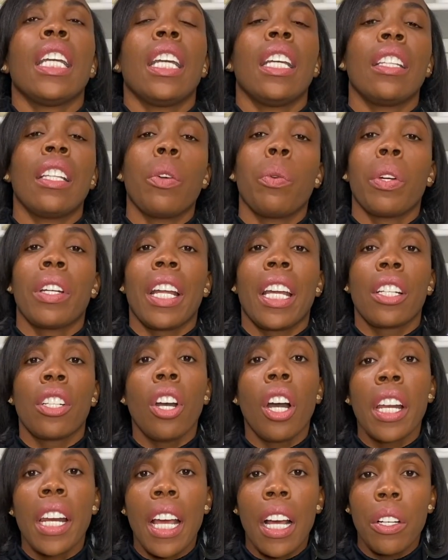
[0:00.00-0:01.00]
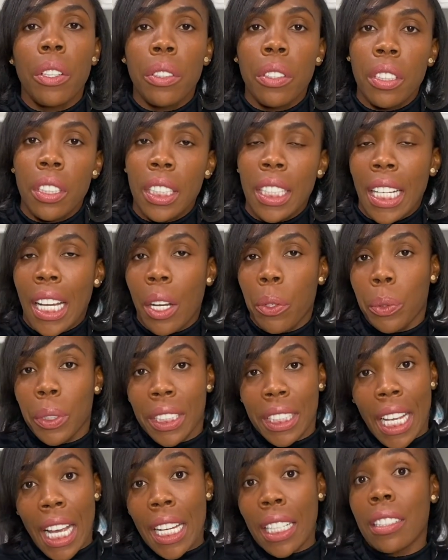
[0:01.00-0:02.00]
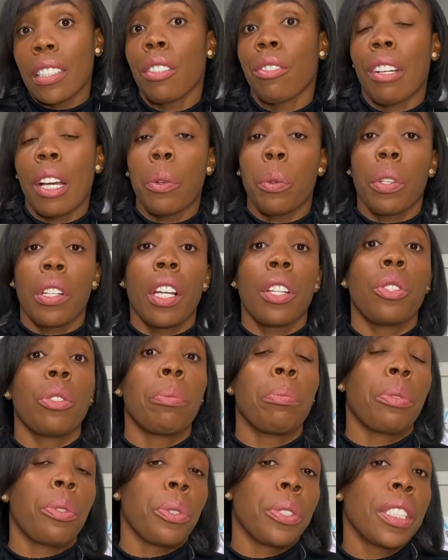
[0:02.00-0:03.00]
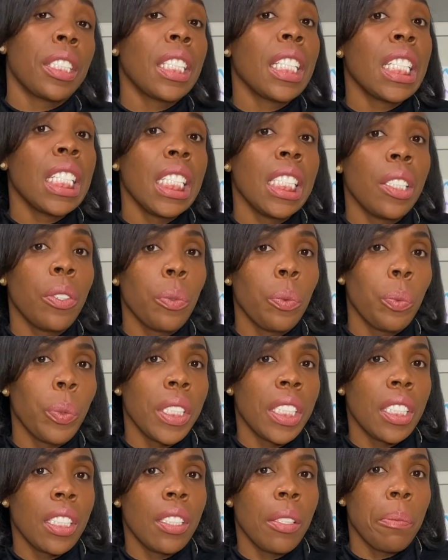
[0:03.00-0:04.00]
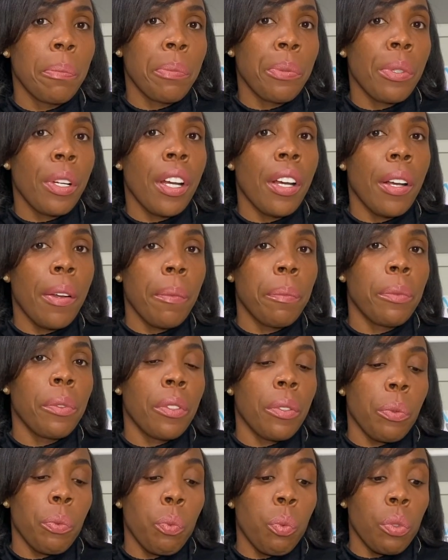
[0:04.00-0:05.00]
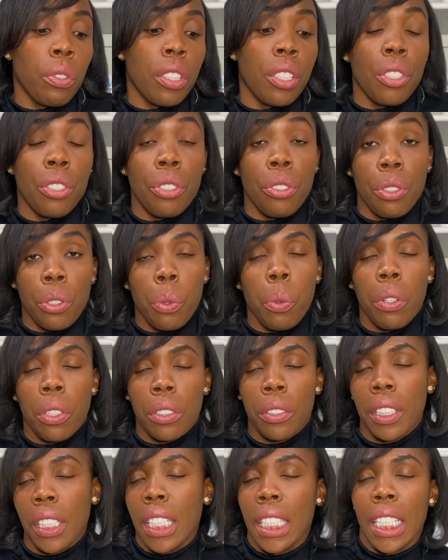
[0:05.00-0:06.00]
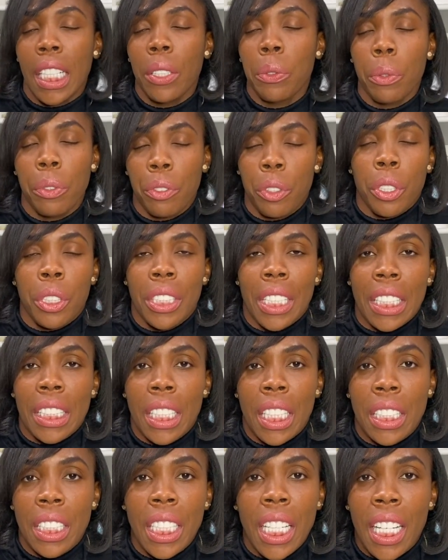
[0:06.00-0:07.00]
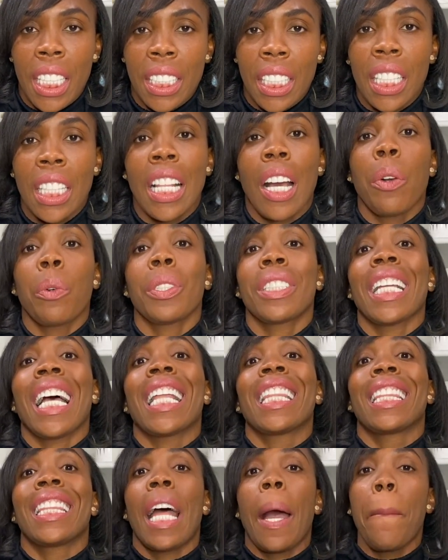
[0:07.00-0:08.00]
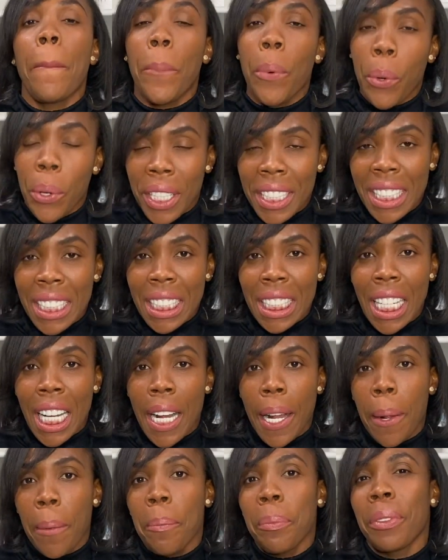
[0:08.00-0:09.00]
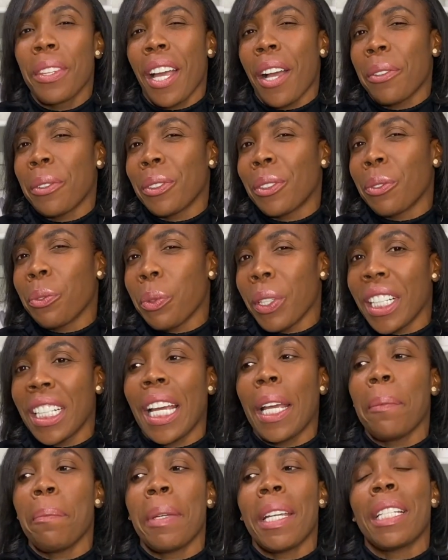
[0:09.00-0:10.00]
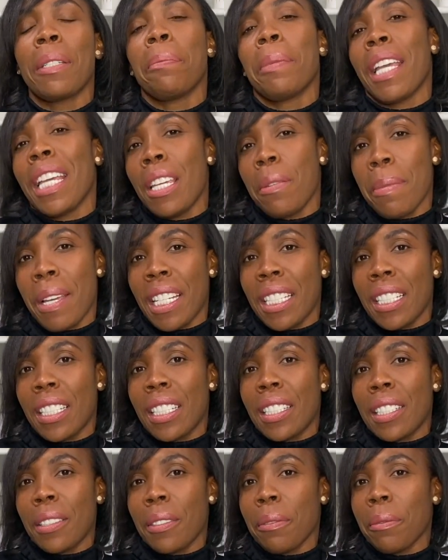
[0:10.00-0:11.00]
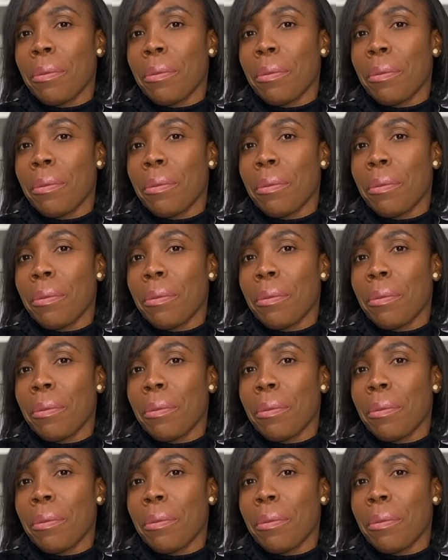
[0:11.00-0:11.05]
And then when I got out, I was asked if I wanted to proceed with the new quote, and of course I said yes. And that was at that point in time. That was when I made payment.